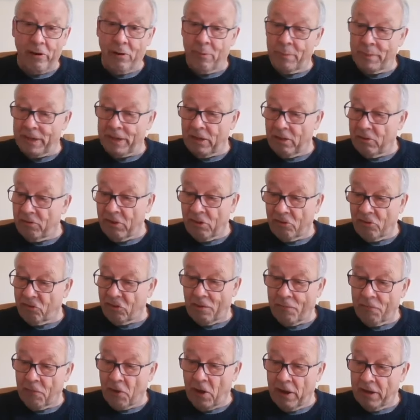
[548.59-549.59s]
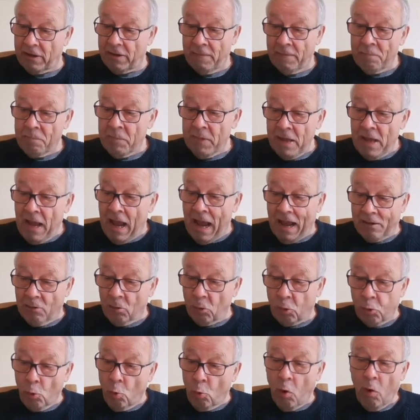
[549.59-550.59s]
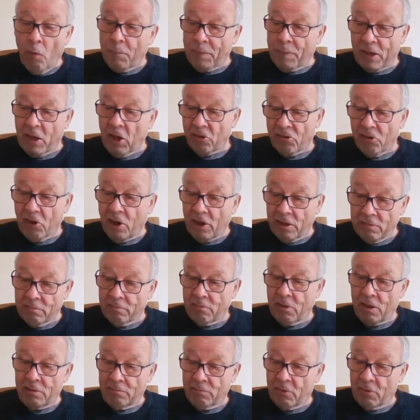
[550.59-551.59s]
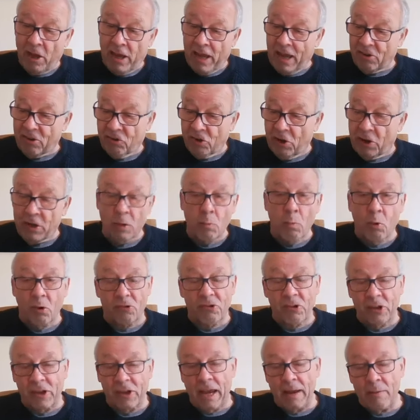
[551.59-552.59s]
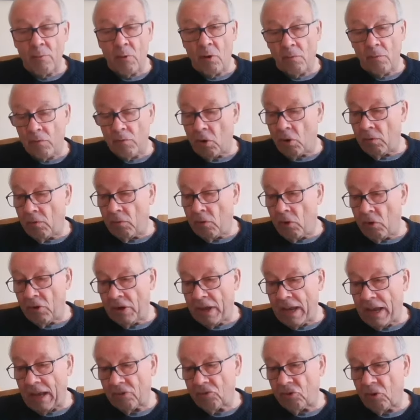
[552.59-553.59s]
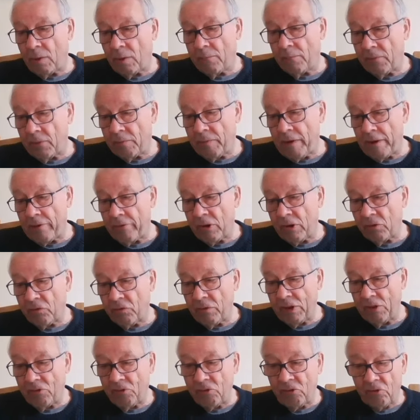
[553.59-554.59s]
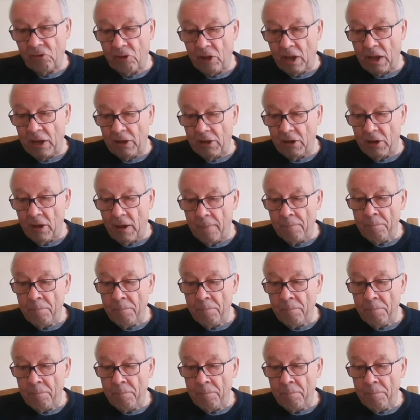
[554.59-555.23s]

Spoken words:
I mean, the stuff that I hadn't thought of because I actually only watched the game on catch-up for various reasons, and